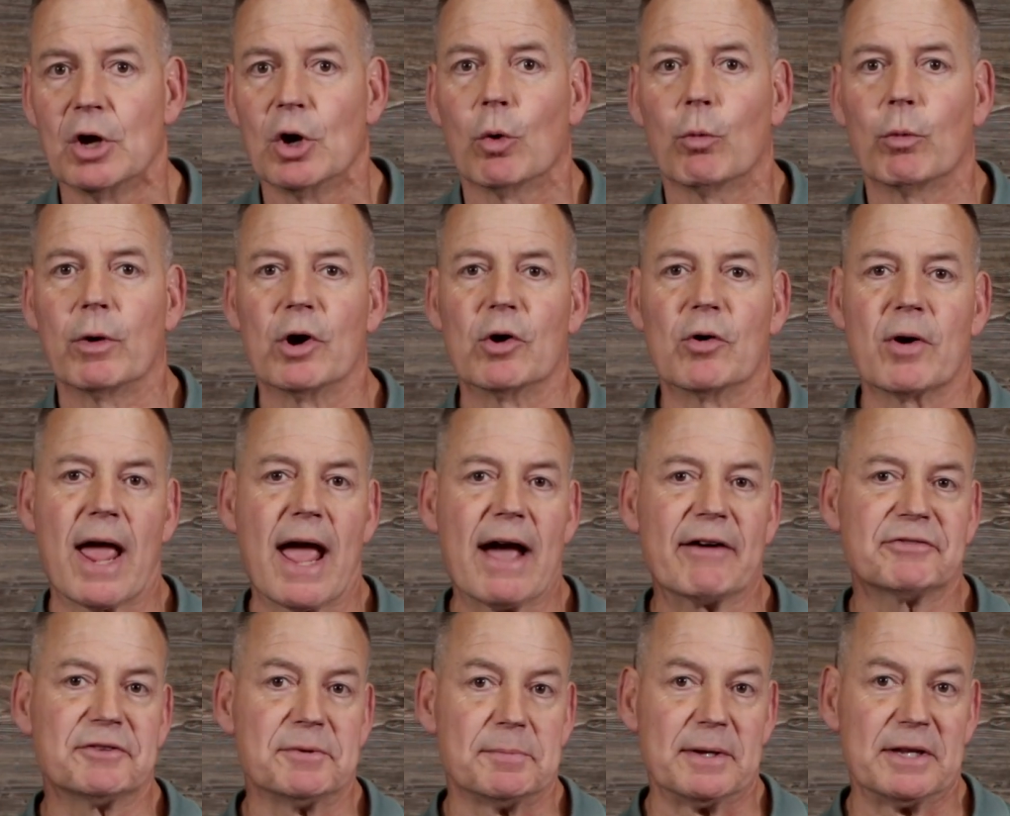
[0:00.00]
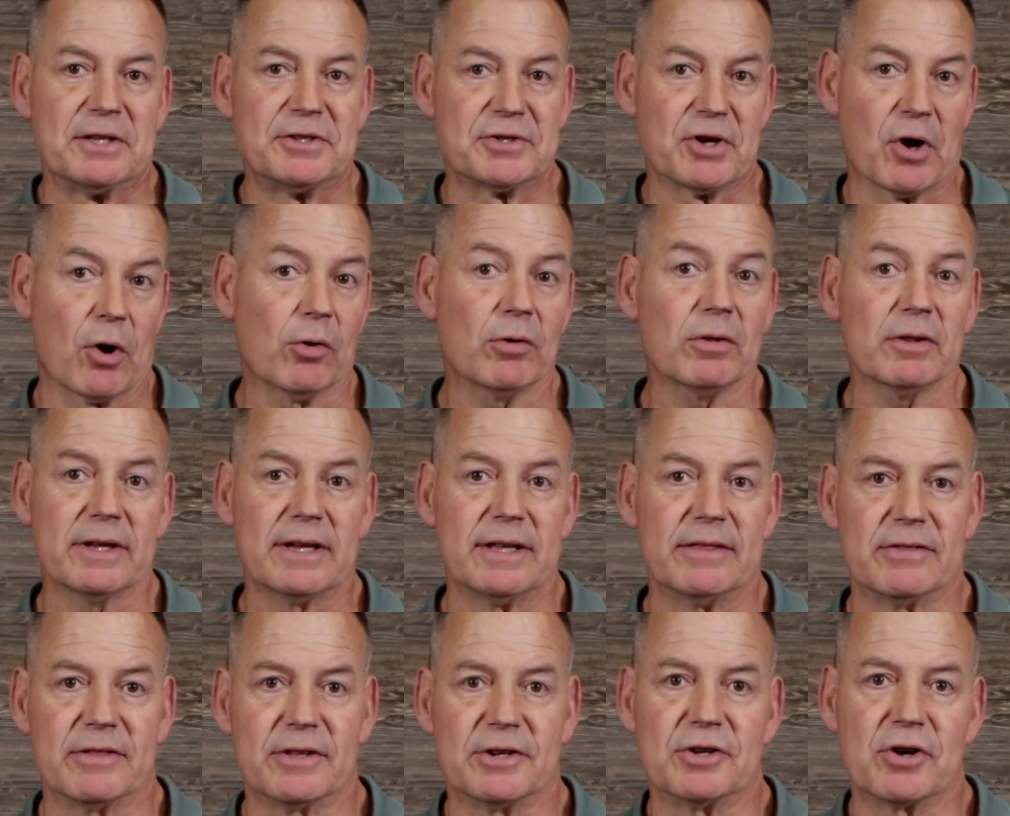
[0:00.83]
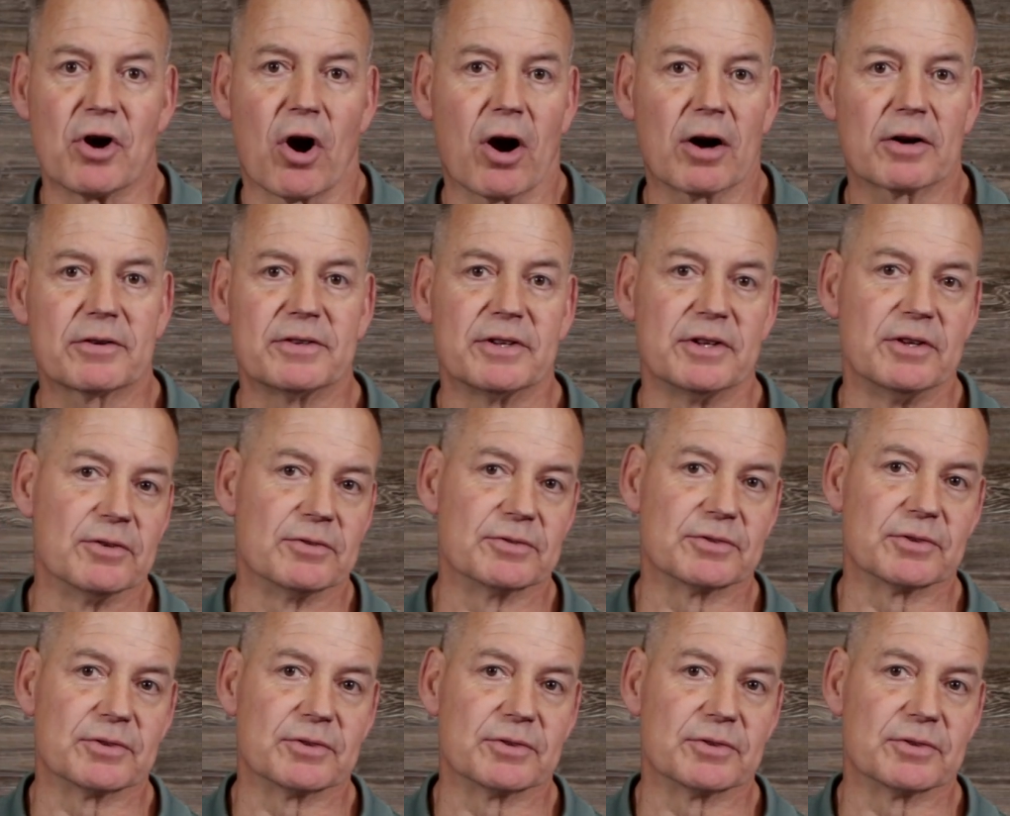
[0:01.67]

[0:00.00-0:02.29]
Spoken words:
We don't have to be totally in the dark to use